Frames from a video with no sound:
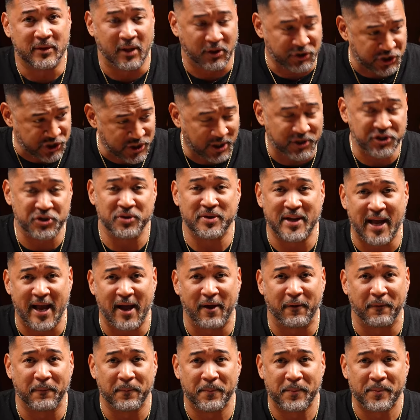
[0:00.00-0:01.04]
They'll shut you
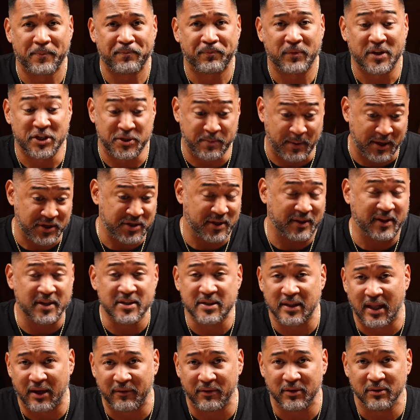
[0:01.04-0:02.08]
down. Especially at
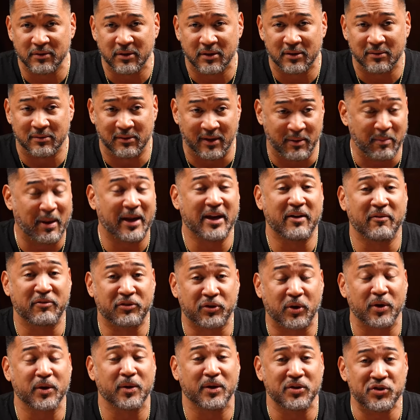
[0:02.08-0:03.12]
this level, they might even
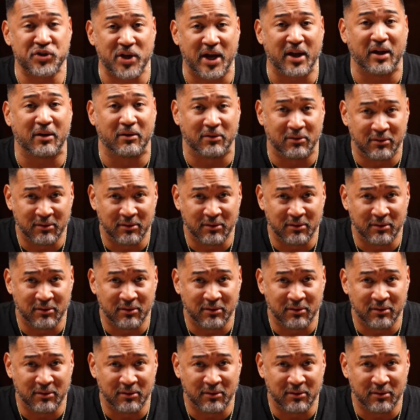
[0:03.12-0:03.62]
throw you in jail.